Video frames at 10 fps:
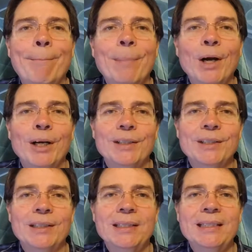
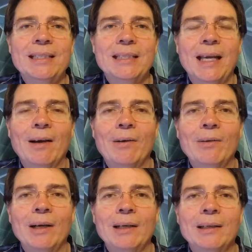March, and this is
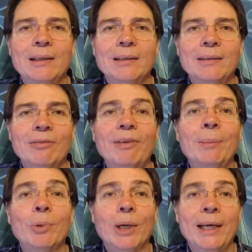now
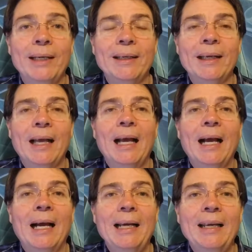February,
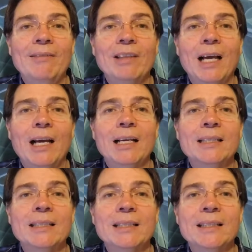I have
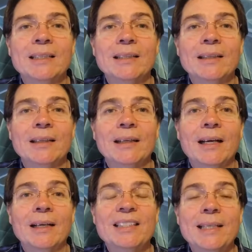lost
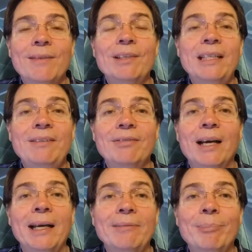
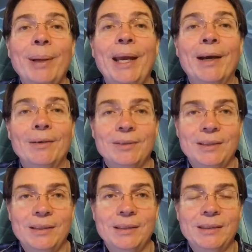75
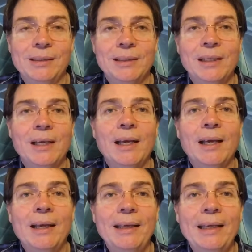pounds
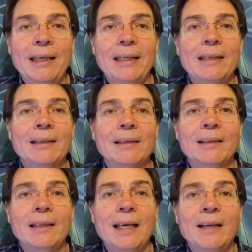eating
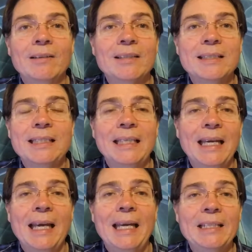the
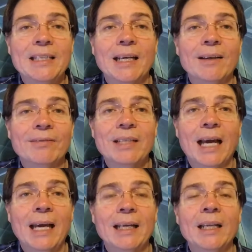LCHF
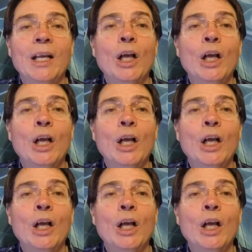diet.